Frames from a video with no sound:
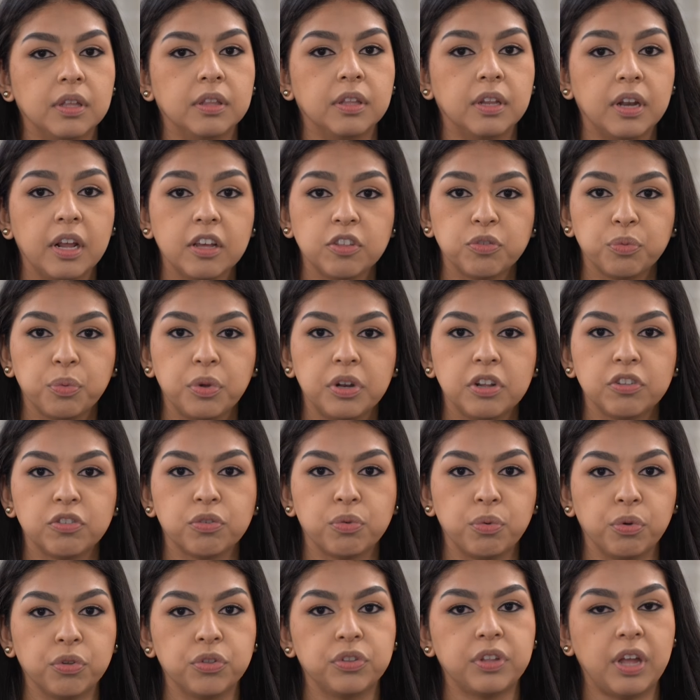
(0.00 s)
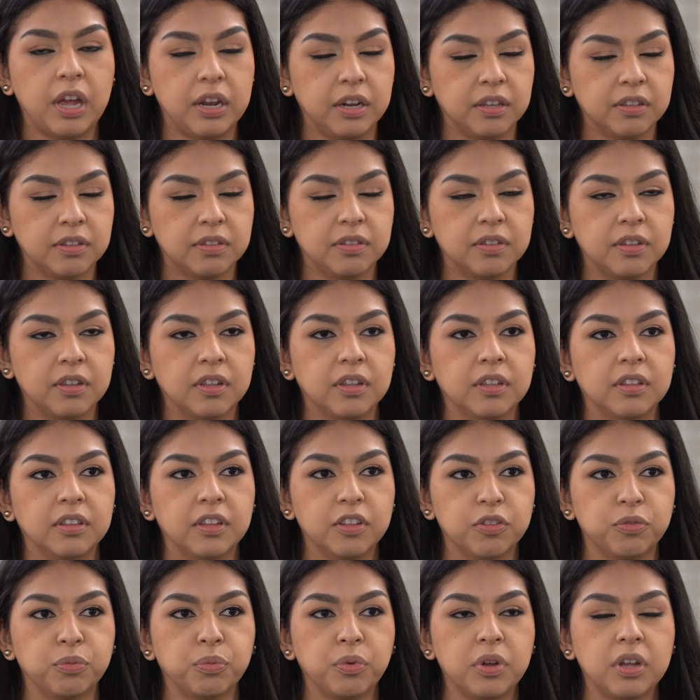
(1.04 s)
The next one is school status.
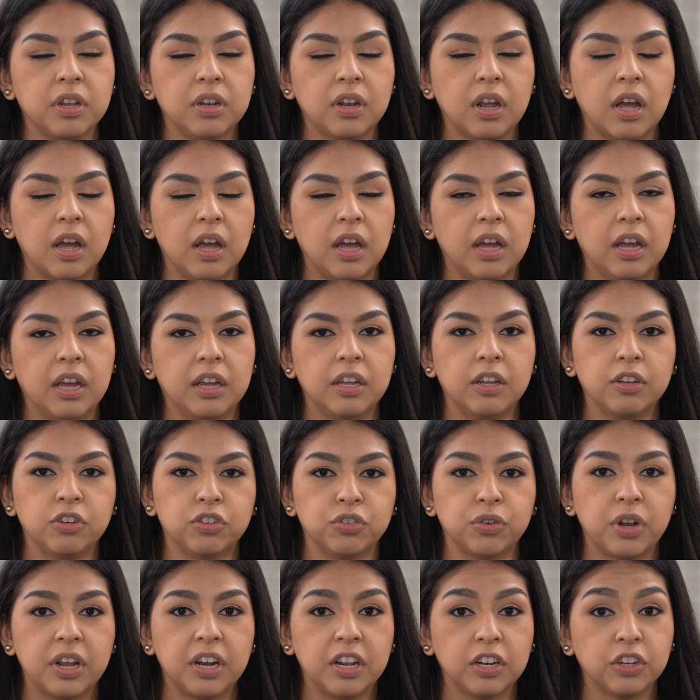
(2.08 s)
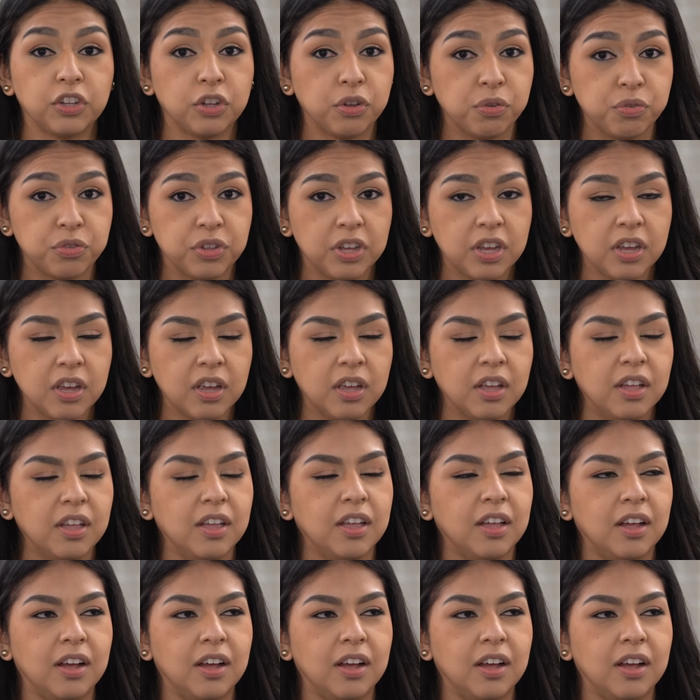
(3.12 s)
This one I dreaded using.